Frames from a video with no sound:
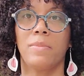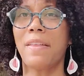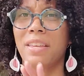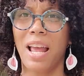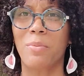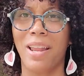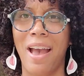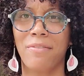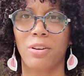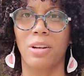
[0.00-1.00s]
not that I would
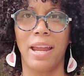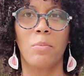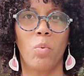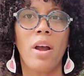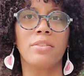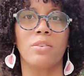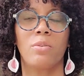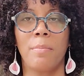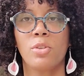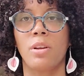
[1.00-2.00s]
ever and want
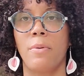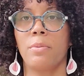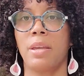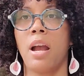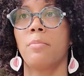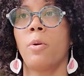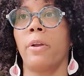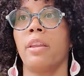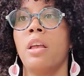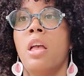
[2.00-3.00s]
to, I'm sure I would be
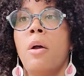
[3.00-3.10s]
heartbroken,